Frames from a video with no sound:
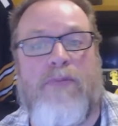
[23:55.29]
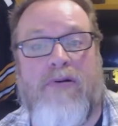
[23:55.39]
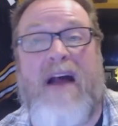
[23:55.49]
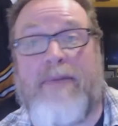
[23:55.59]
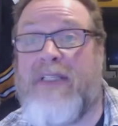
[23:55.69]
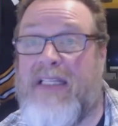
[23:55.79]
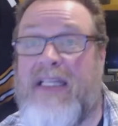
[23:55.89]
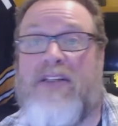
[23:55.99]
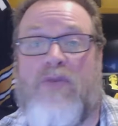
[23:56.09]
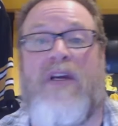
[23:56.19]
probably
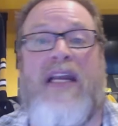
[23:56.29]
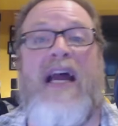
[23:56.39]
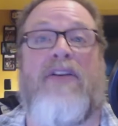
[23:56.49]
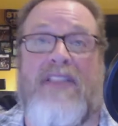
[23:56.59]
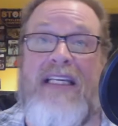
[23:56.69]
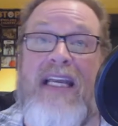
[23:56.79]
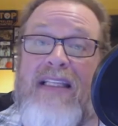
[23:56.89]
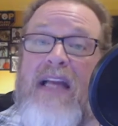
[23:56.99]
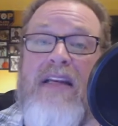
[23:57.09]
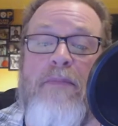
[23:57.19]
need to win out to
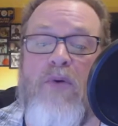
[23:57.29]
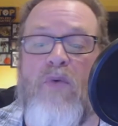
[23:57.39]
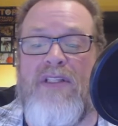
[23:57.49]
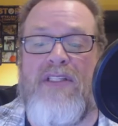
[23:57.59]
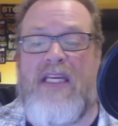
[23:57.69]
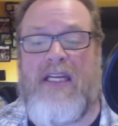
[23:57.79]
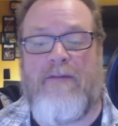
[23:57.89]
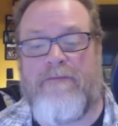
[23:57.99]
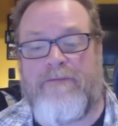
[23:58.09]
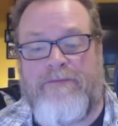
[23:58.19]
get that number one seed.